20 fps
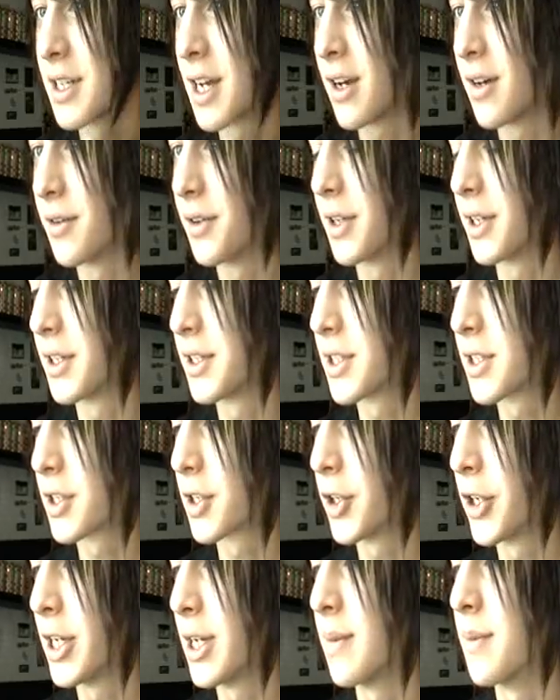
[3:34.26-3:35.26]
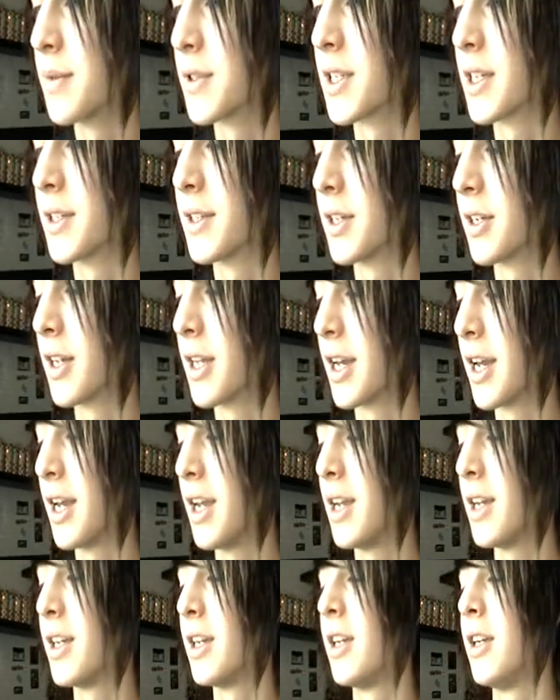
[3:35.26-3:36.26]
sound like screams. Like they're
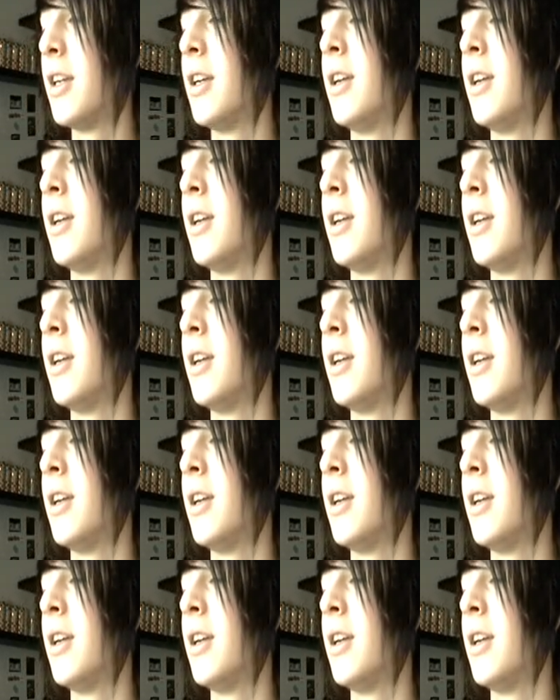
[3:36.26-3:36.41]
like,